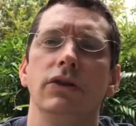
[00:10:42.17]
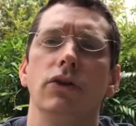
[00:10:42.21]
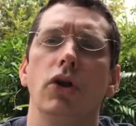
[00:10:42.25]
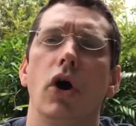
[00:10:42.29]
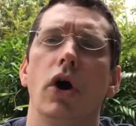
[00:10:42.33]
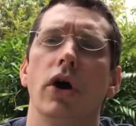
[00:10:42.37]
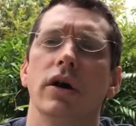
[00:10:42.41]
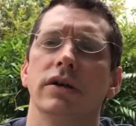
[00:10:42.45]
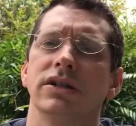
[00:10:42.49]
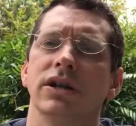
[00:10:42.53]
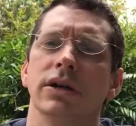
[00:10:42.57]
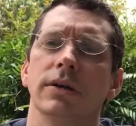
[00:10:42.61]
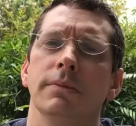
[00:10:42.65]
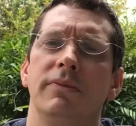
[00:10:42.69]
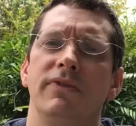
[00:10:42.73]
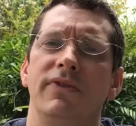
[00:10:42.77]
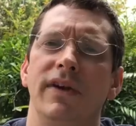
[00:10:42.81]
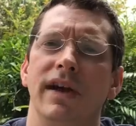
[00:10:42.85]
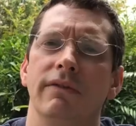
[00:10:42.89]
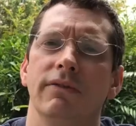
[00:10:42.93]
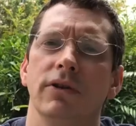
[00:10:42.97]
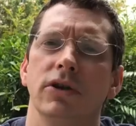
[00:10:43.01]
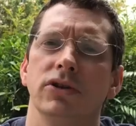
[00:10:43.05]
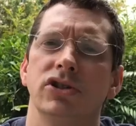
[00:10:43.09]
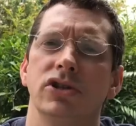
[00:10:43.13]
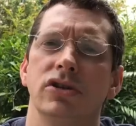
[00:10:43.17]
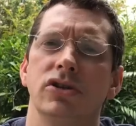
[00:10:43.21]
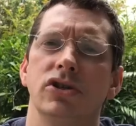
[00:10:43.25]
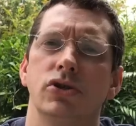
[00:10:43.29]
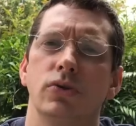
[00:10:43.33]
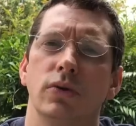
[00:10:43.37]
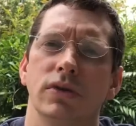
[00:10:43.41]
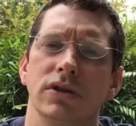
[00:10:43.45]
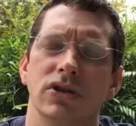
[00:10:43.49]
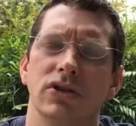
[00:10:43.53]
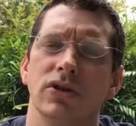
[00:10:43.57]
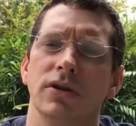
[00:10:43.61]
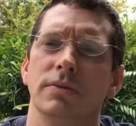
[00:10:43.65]
long-term favors.
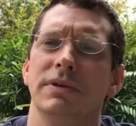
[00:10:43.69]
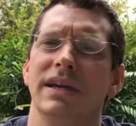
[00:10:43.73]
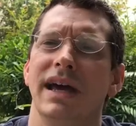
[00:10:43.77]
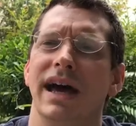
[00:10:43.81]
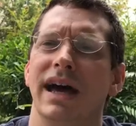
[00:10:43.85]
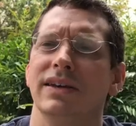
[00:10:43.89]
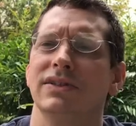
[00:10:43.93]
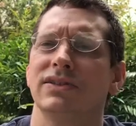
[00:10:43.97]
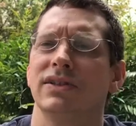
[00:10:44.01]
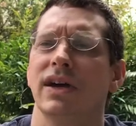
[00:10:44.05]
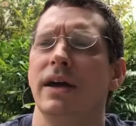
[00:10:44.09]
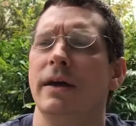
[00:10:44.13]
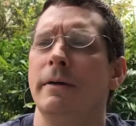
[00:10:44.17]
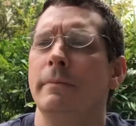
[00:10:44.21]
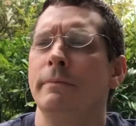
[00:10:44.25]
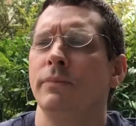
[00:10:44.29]
Short-term, yes.